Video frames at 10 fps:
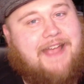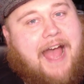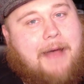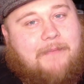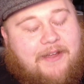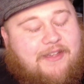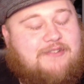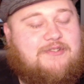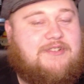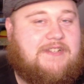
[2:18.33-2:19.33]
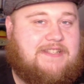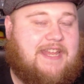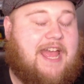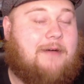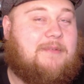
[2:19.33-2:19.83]
I'm very interested to see
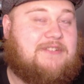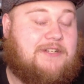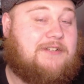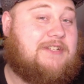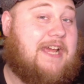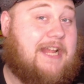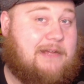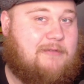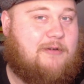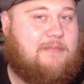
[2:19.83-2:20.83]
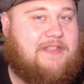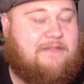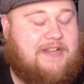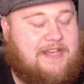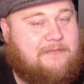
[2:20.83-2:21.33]
how much energy I come home with
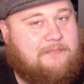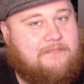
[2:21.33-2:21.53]
every day,